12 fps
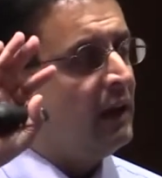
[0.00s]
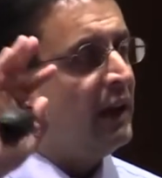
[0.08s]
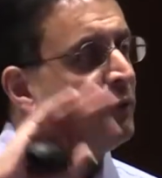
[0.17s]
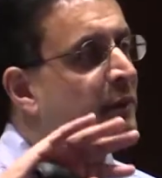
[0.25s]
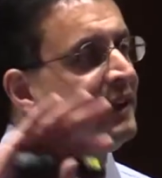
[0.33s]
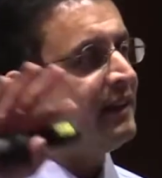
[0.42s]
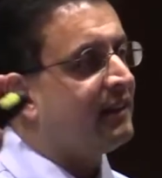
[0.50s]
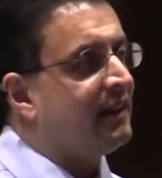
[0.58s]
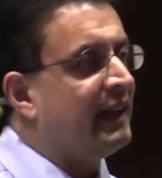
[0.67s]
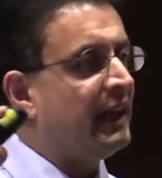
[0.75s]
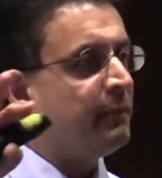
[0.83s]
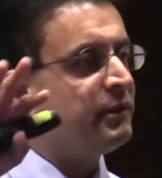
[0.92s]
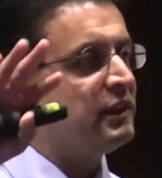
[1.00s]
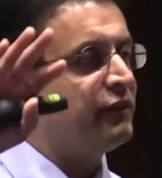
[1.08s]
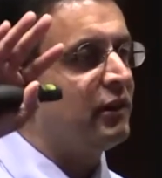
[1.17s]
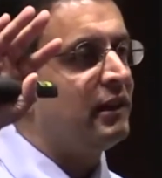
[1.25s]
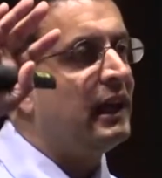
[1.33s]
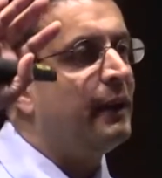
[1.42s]
Everybody gets a LAMS, and if
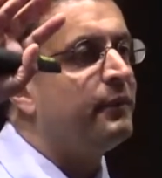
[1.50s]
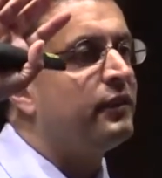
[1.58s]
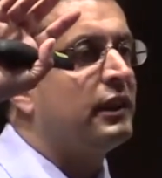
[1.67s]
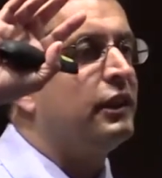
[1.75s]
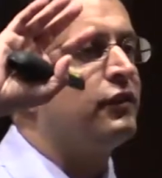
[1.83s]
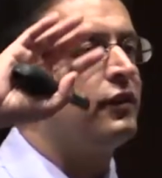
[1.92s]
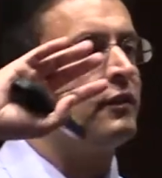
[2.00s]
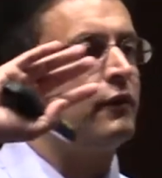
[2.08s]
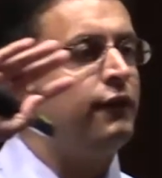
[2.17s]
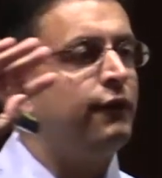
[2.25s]
your LAMS is